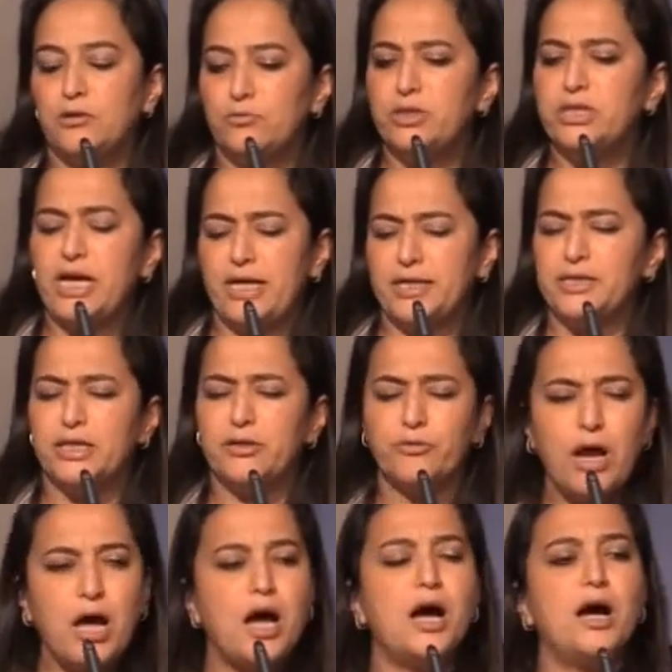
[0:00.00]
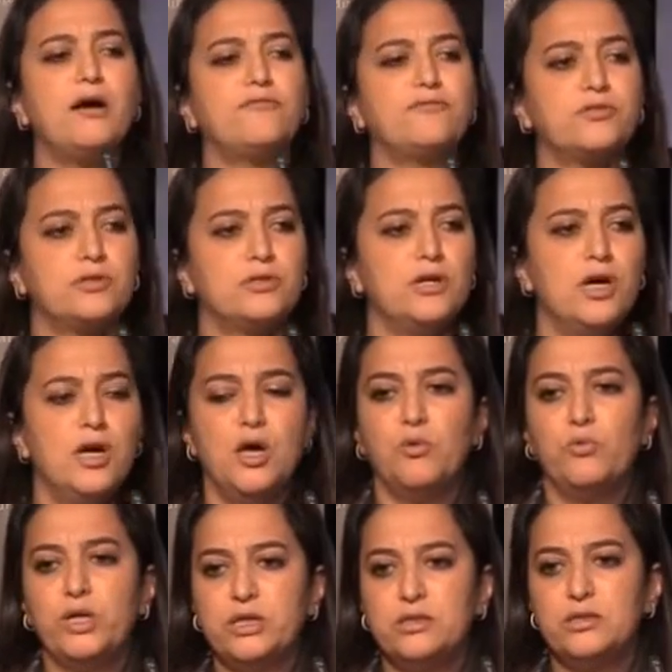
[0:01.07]
with handicraft,
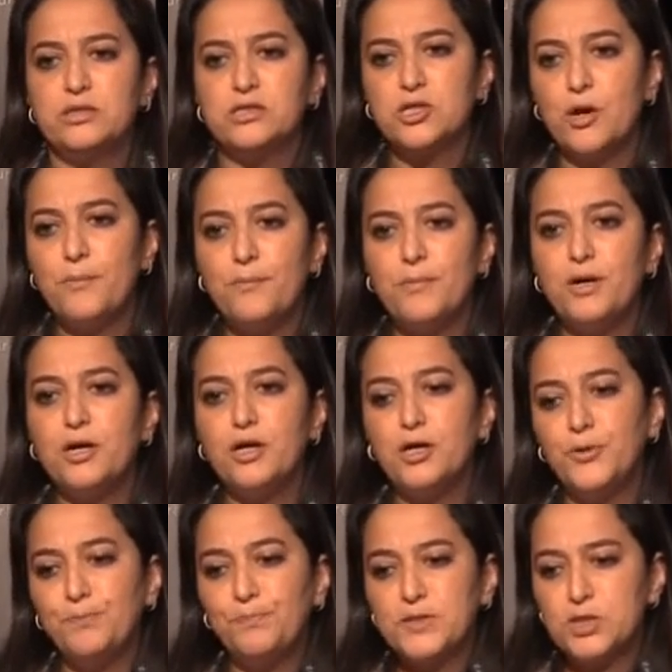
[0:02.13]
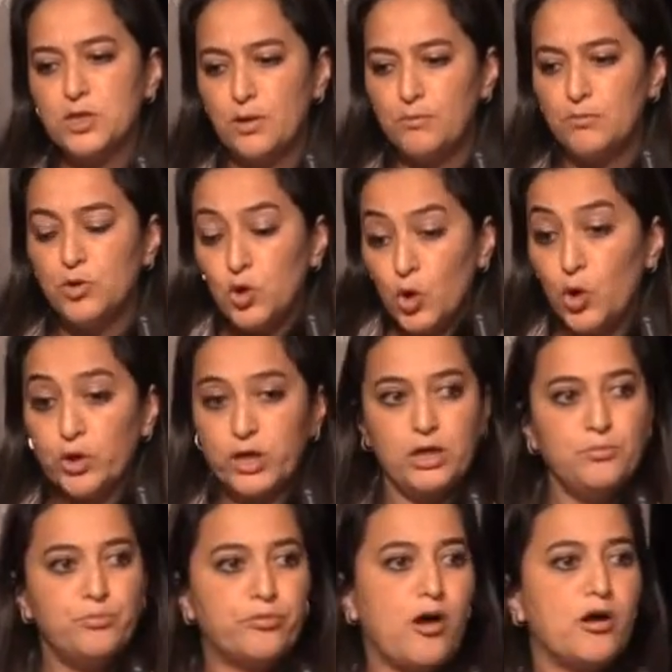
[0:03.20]
with some
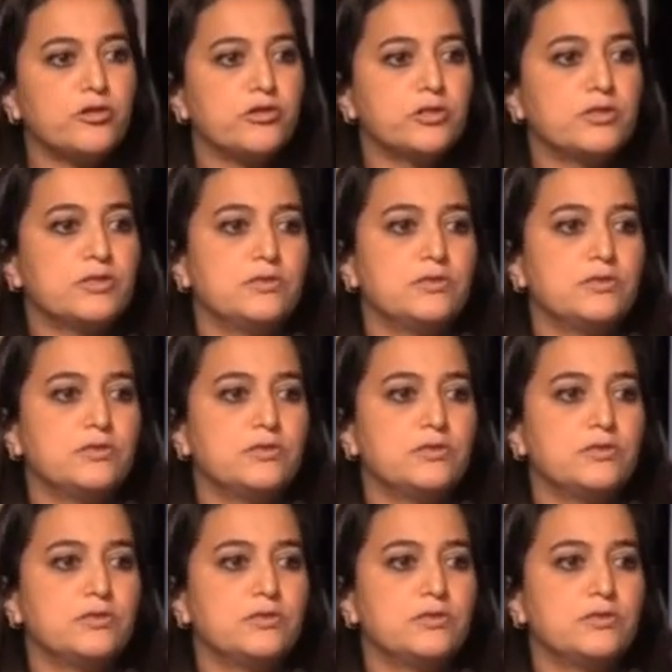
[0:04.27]
local products,